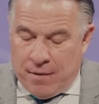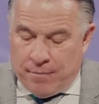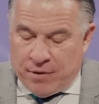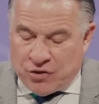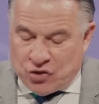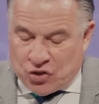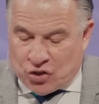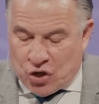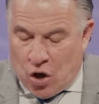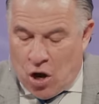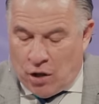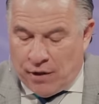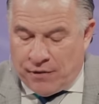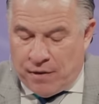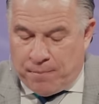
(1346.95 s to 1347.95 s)
But
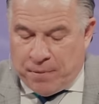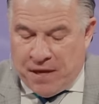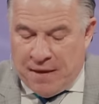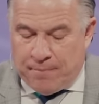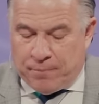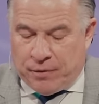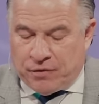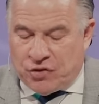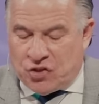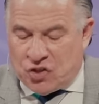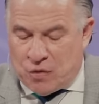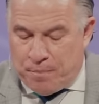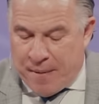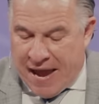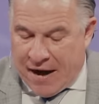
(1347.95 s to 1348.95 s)
Saul and the people
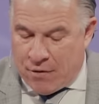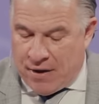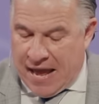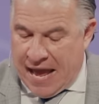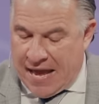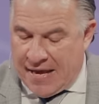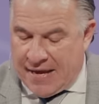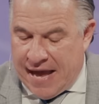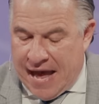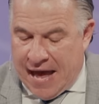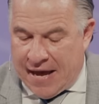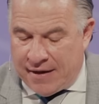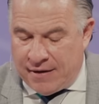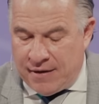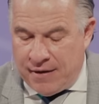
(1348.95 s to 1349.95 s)
spared
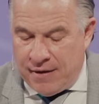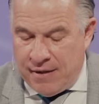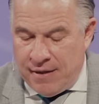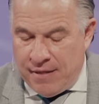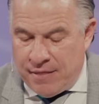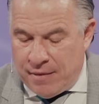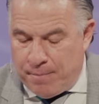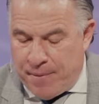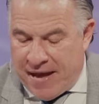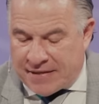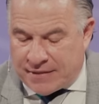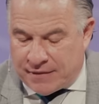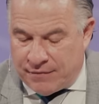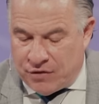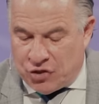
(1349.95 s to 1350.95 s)
Agag the
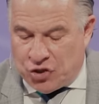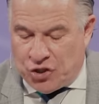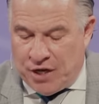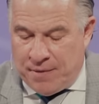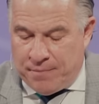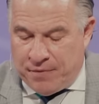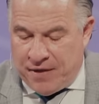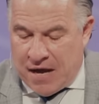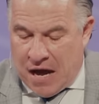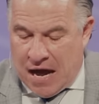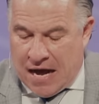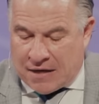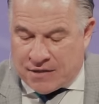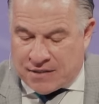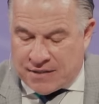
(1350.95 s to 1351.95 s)
best of the sheep, the
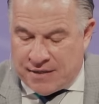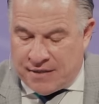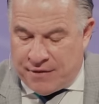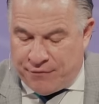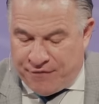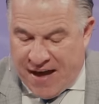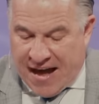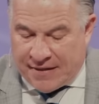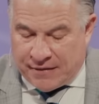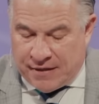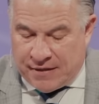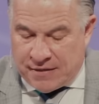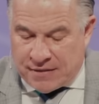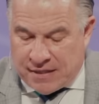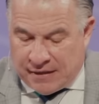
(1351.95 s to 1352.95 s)
oxen, the
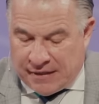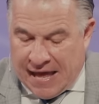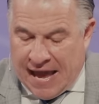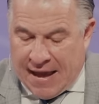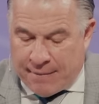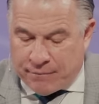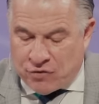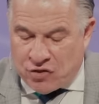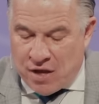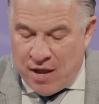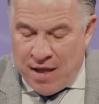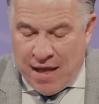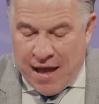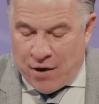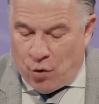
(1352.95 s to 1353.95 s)
fatlings, the lambs,
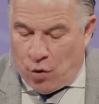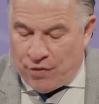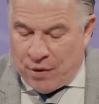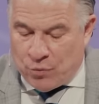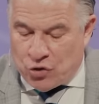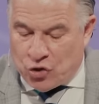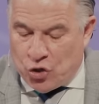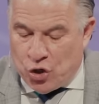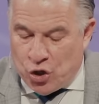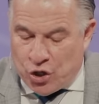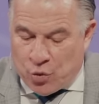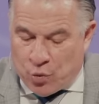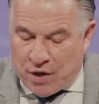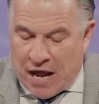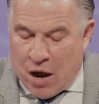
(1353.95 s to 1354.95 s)
and all that was
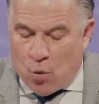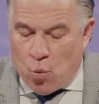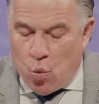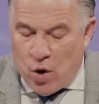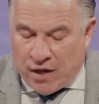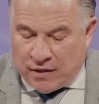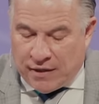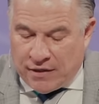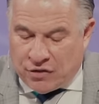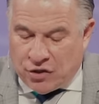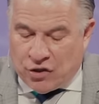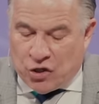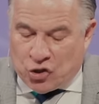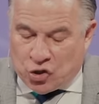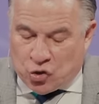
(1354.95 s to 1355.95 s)
good, and were not willing
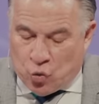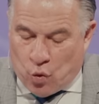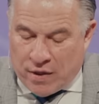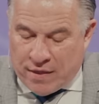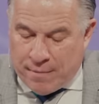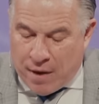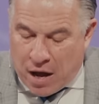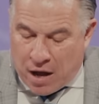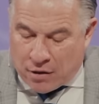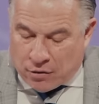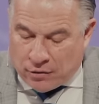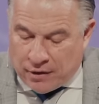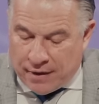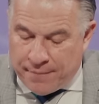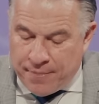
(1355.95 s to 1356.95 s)
to destroy them
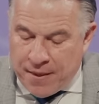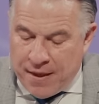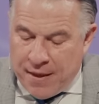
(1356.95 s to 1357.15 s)
utterly.